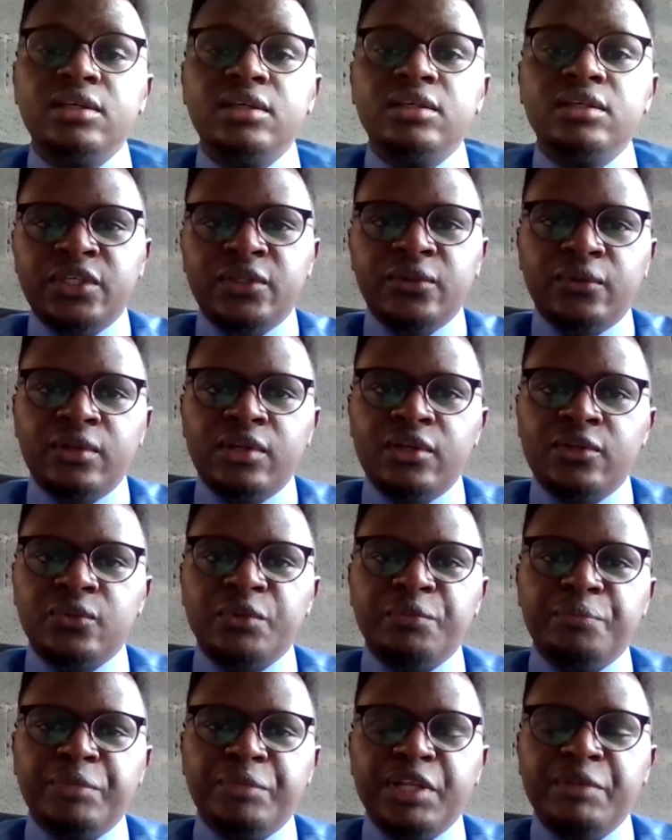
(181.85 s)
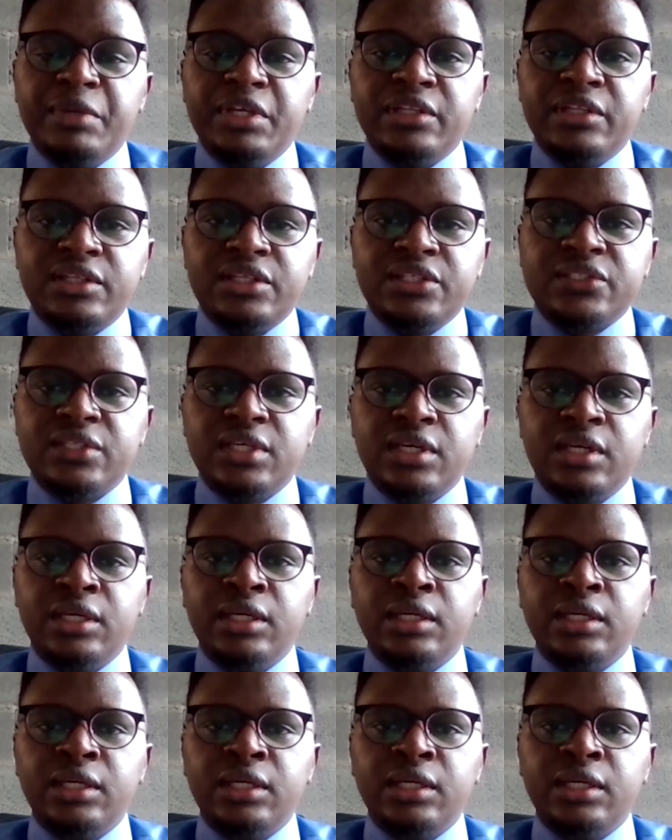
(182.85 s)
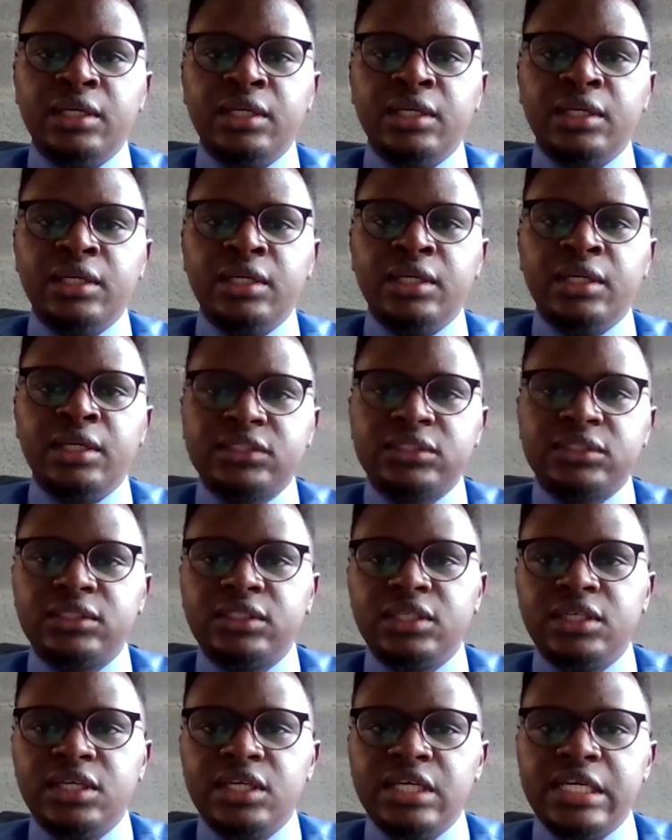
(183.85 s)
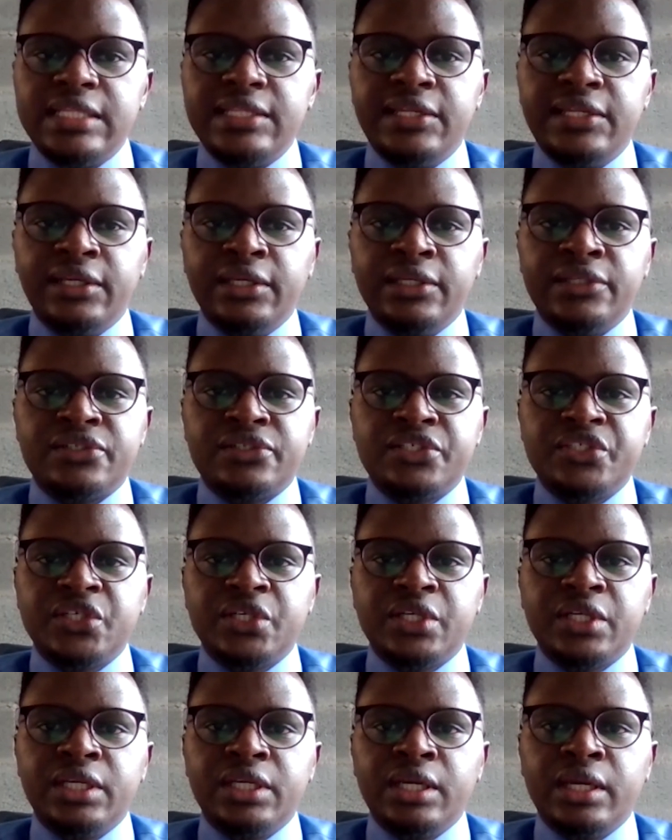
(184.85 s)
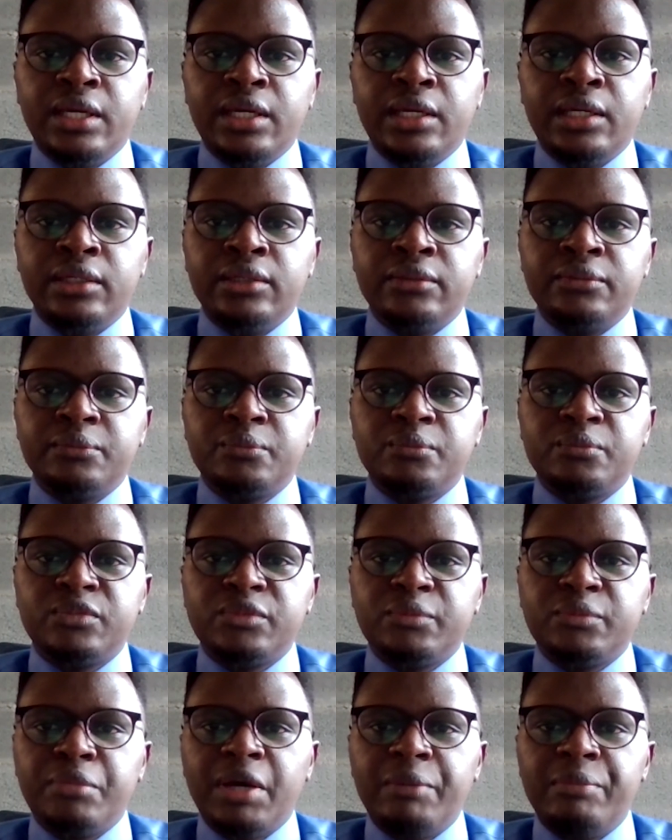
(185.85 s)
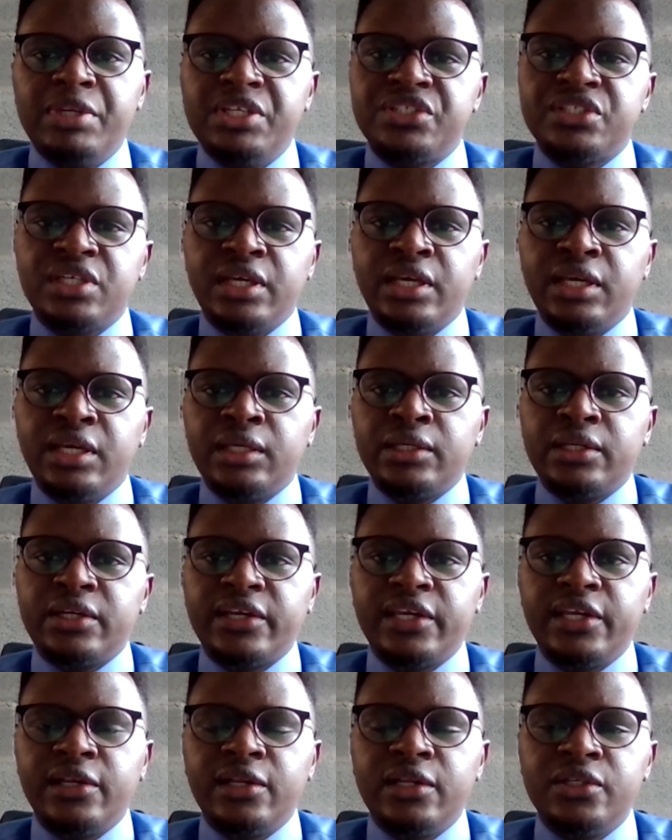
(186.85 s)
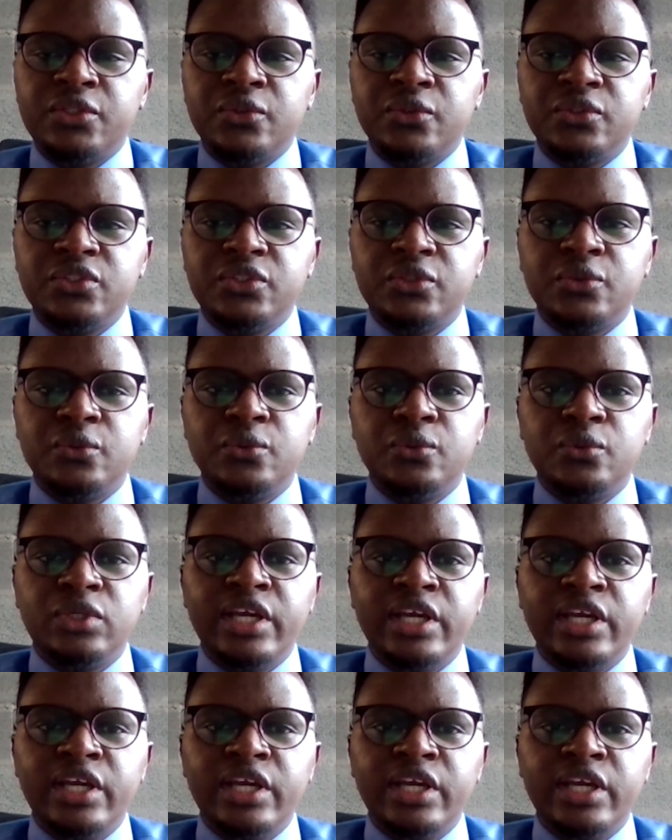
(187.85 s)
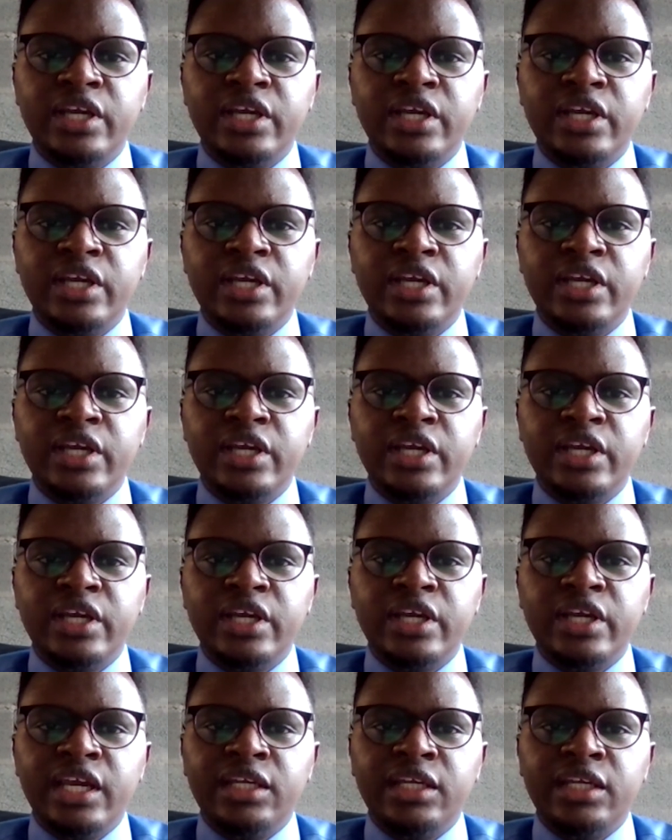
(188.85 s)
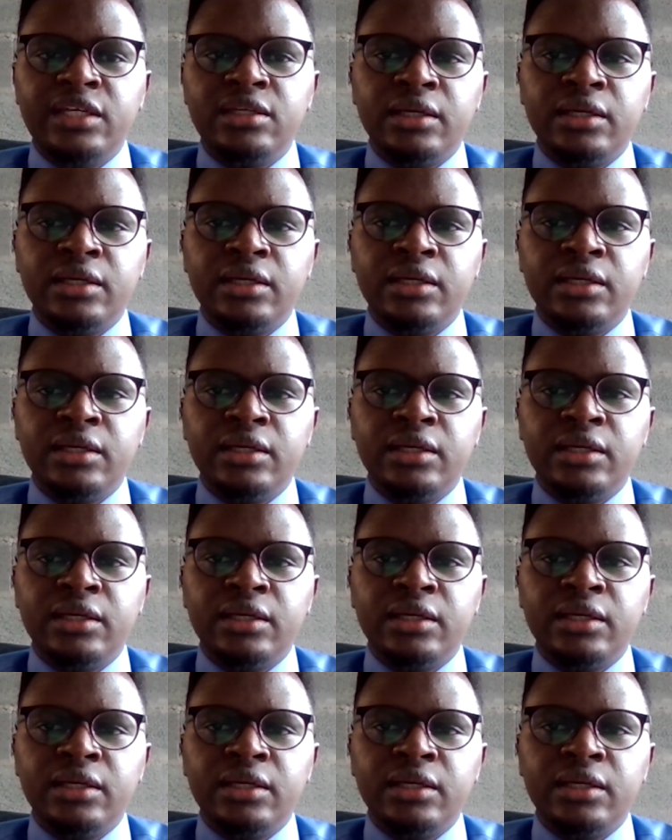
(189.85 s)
In order to implement this new tax, the Treasury published regulations to guide